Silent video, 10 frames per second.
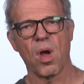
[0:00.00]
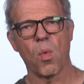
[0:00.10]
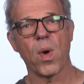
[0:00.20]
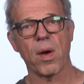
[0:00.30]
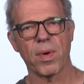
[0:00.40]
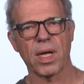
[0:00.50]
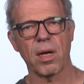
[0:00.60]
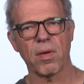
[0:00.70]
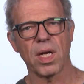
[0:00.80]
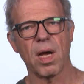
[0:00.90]
where we're
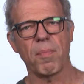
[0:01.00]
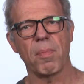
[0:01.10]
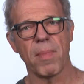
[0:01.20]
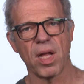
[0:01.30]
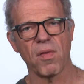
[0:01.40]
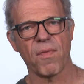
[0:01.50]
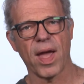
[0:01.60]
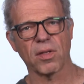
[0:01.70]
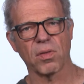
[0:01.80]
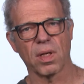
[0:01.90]
gearing up
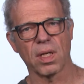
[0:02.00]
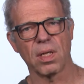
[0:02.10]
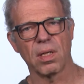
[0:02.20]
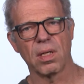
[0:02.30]
manufacturing.